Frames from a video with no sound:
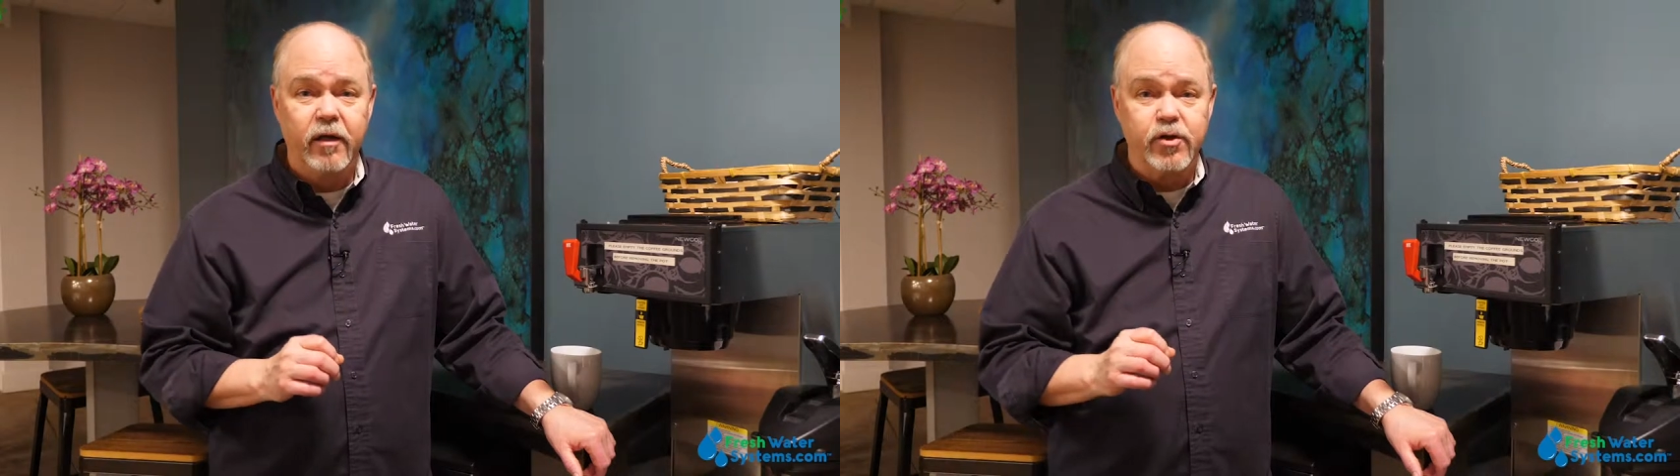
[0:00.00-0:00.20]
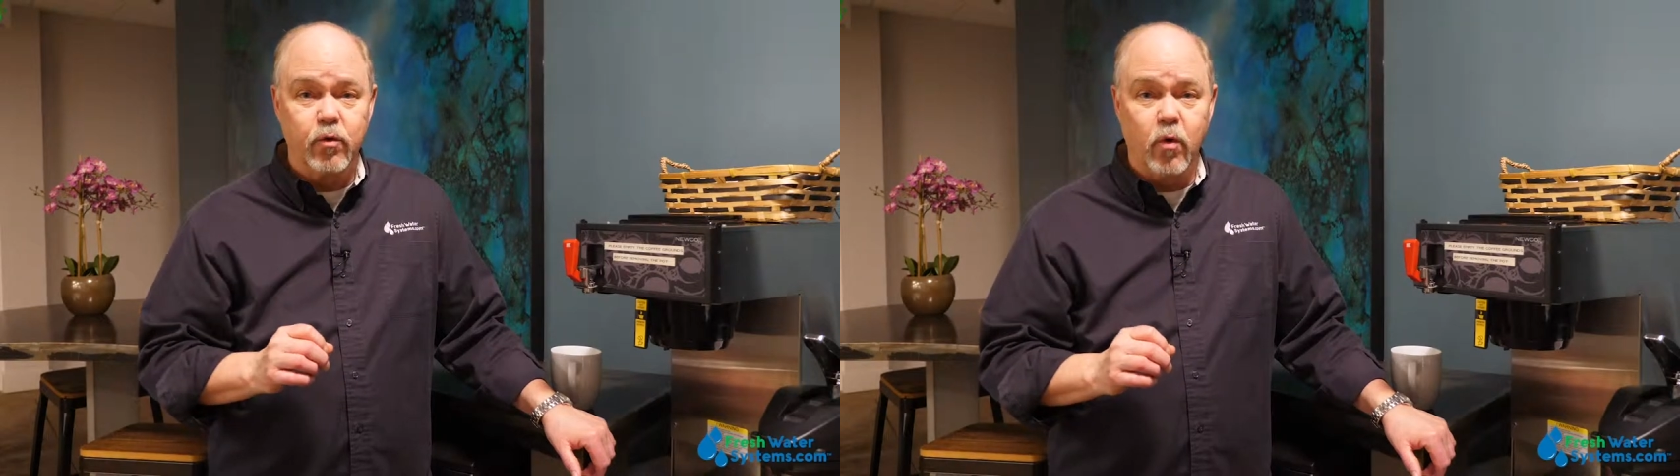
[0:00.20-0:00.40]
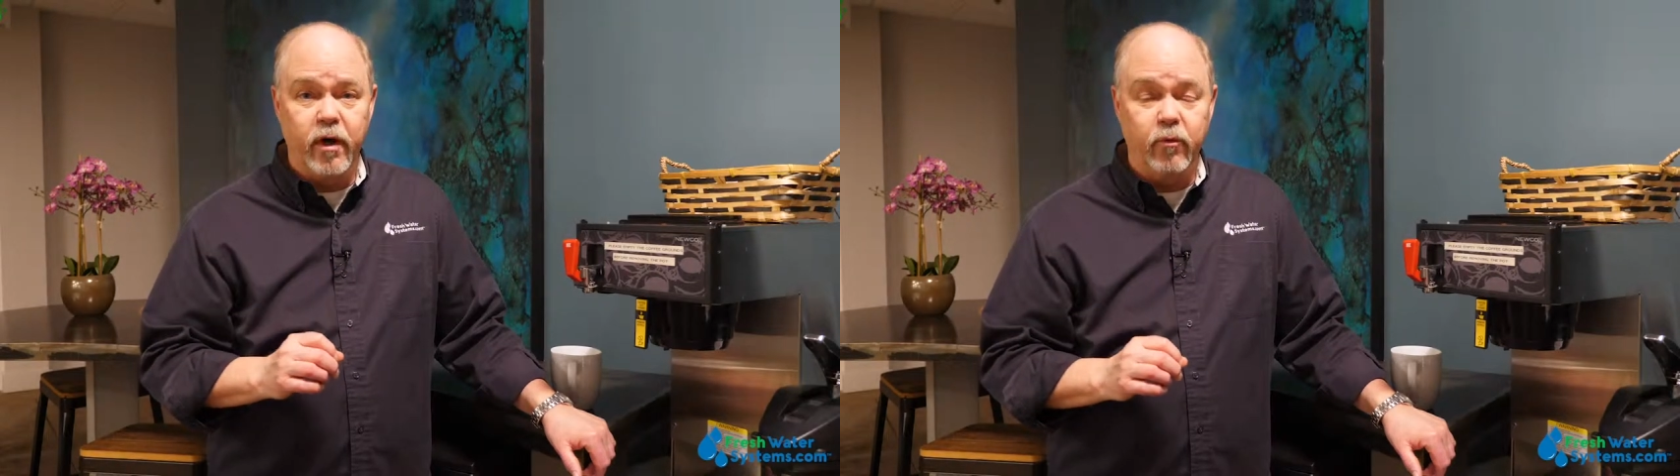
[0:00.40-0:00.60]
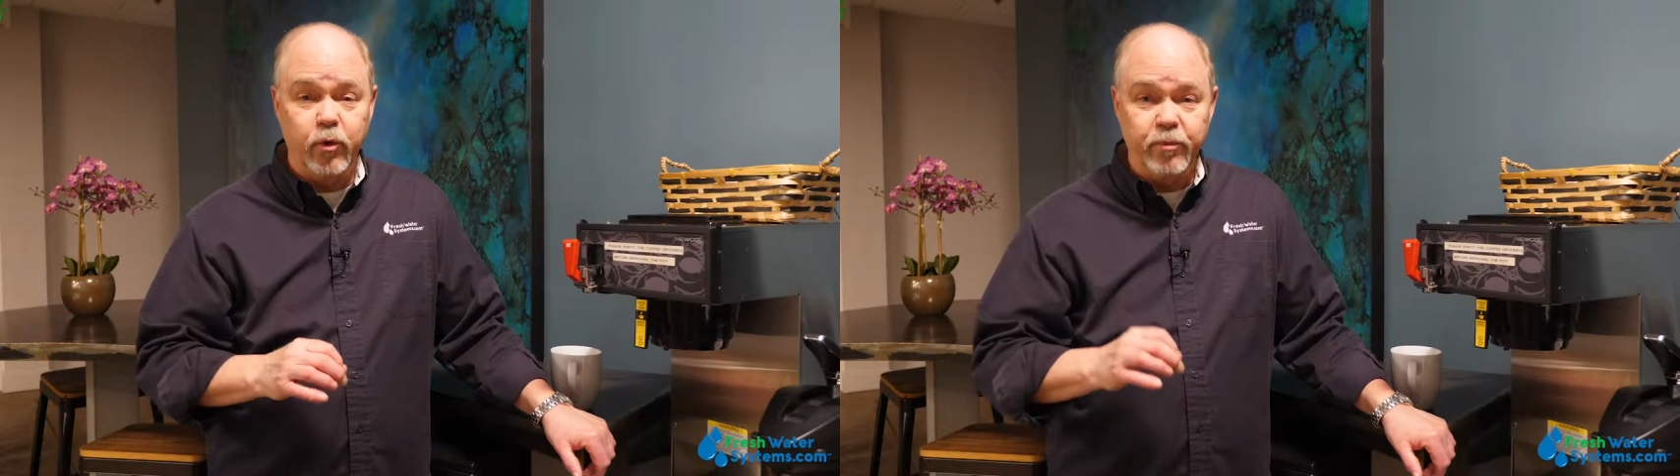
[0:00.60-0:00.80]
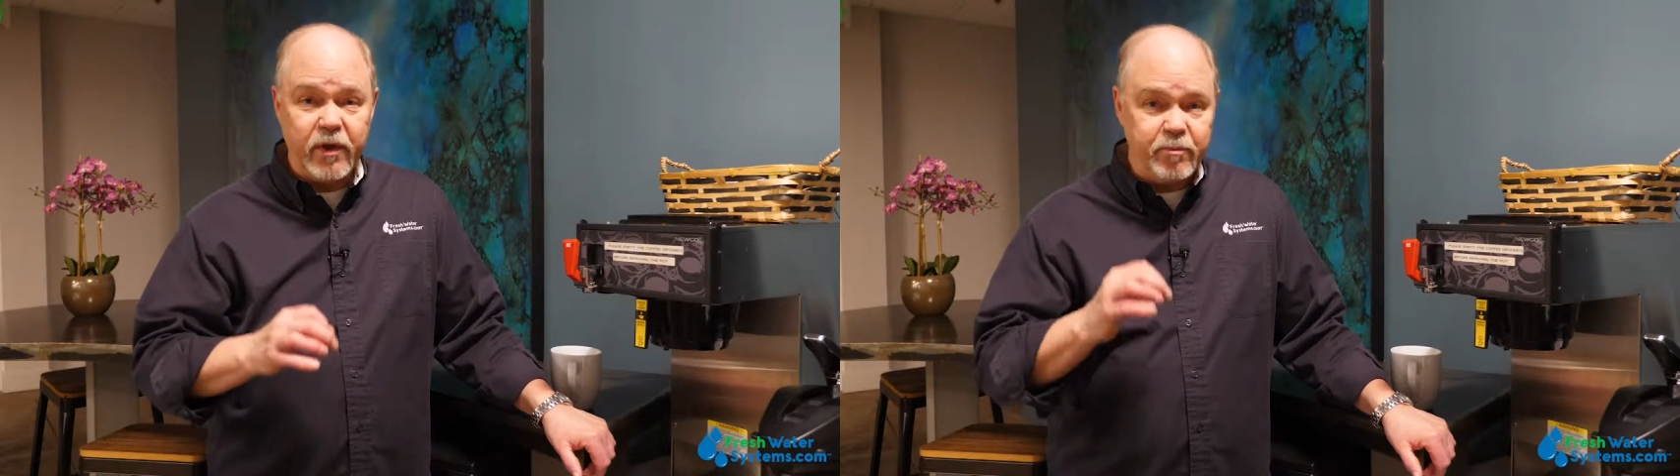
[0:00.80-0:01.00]
to what
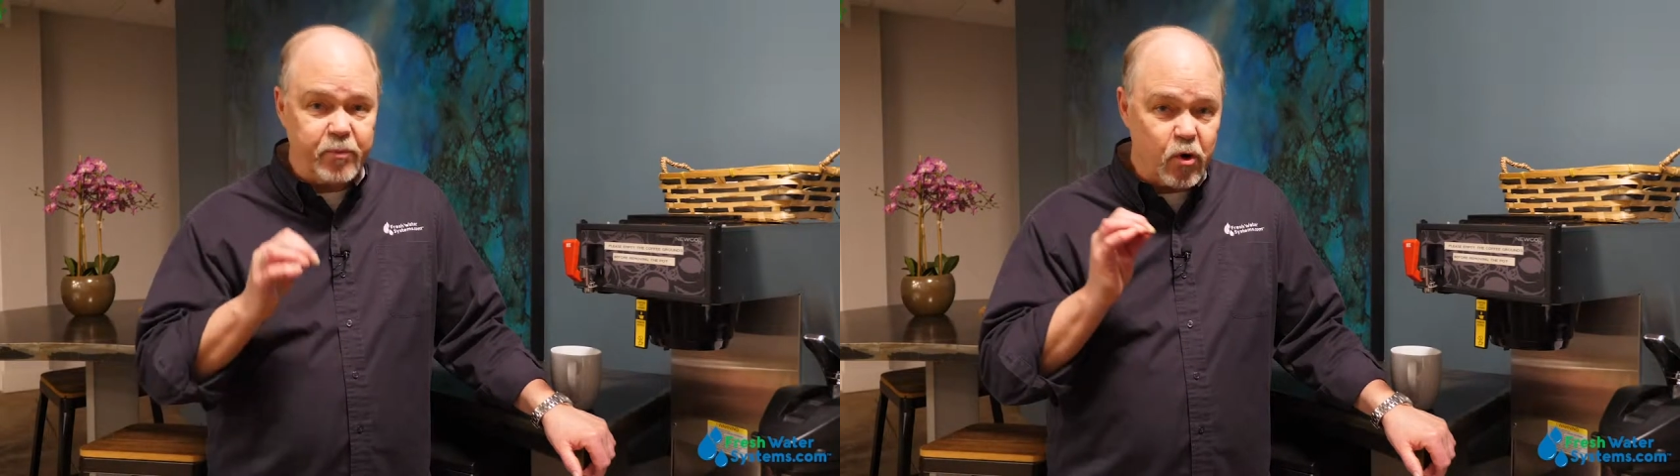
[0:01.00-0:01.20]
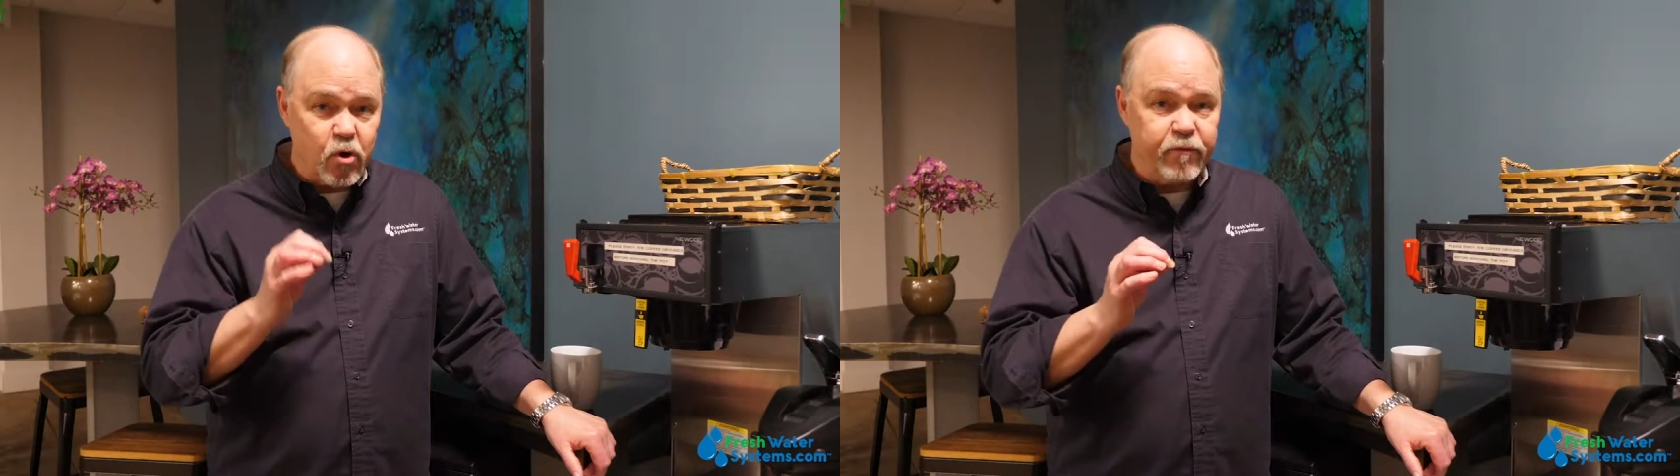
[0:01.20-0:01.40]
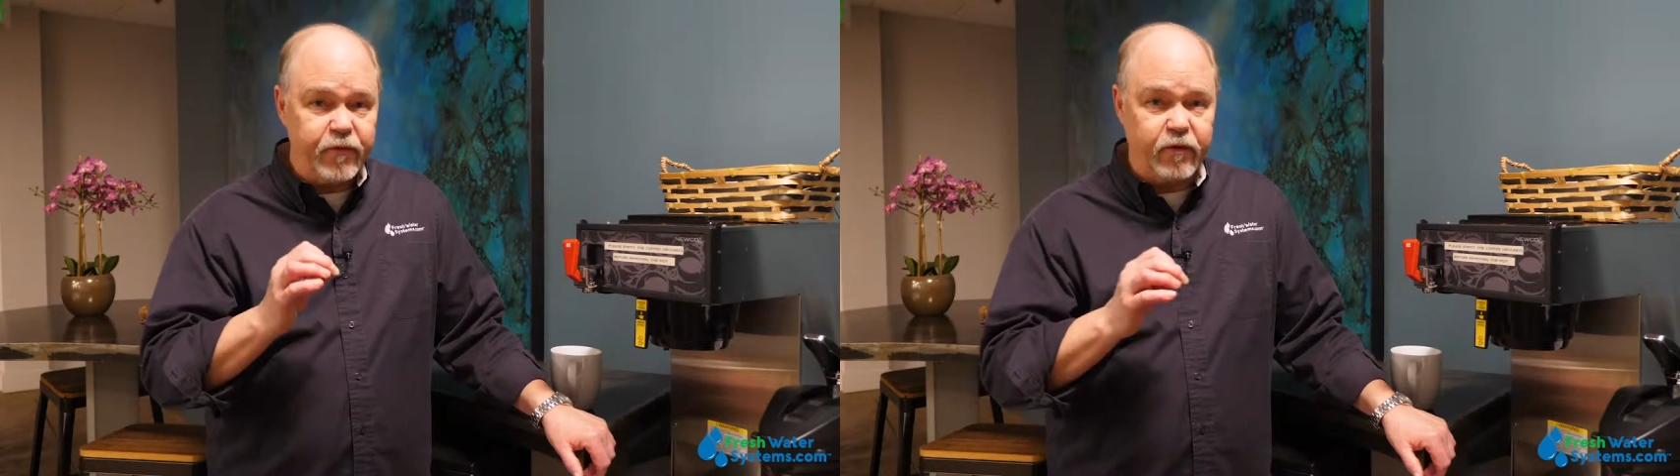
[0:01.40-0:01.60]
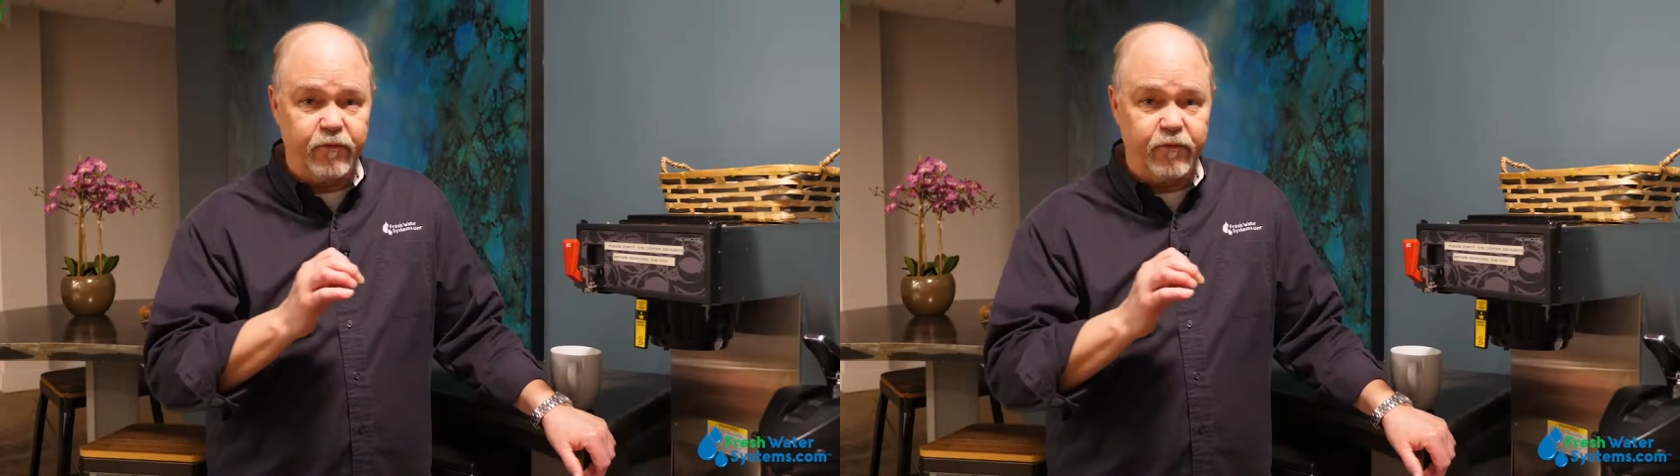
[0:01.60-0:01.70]
would be perfect